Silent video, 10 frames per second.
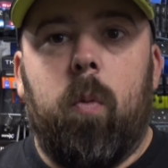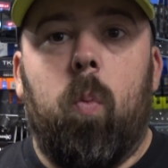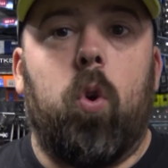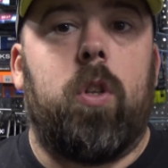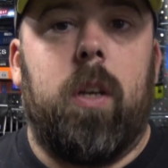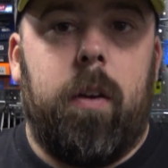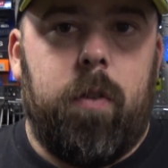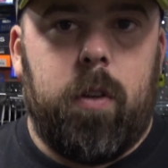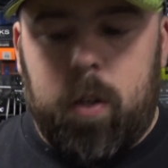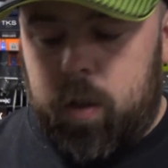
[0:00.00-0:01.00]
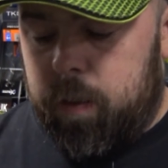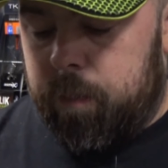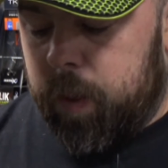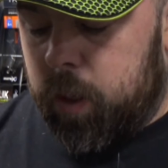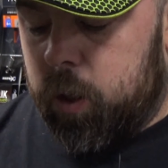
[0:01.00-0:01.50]
What's the differences?
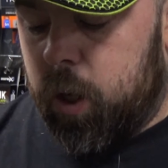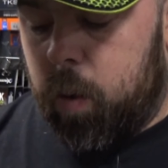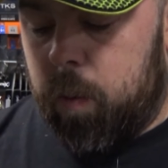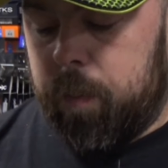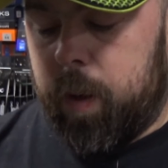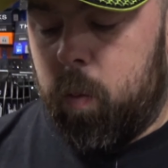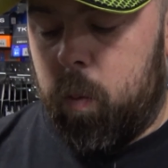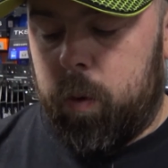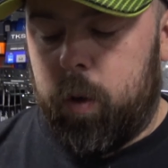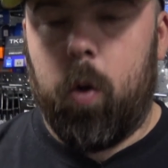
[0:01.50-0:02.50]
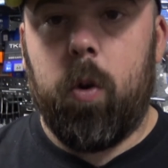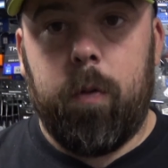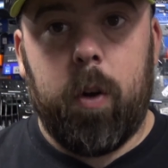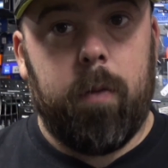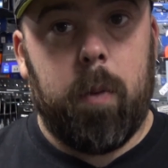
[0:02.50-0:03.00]
So we don't know
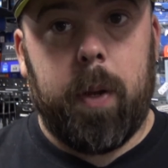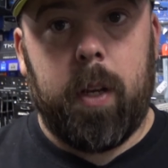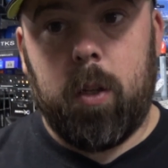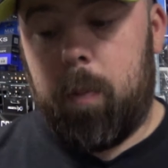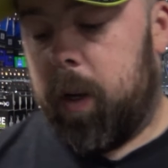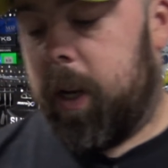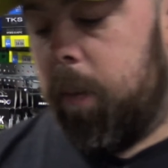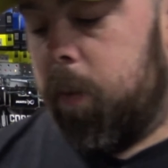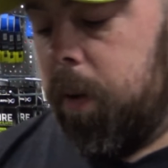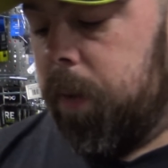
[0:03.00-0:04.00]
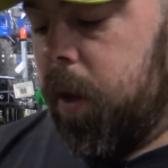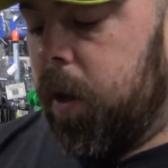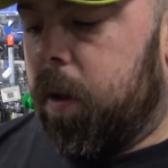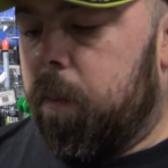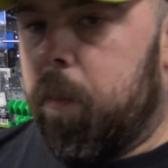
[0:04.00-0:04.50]
if we're going to have to pick this up on camera,
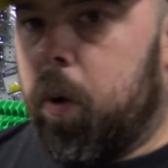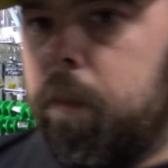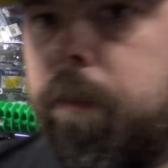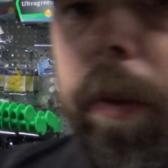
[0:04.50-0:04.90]
but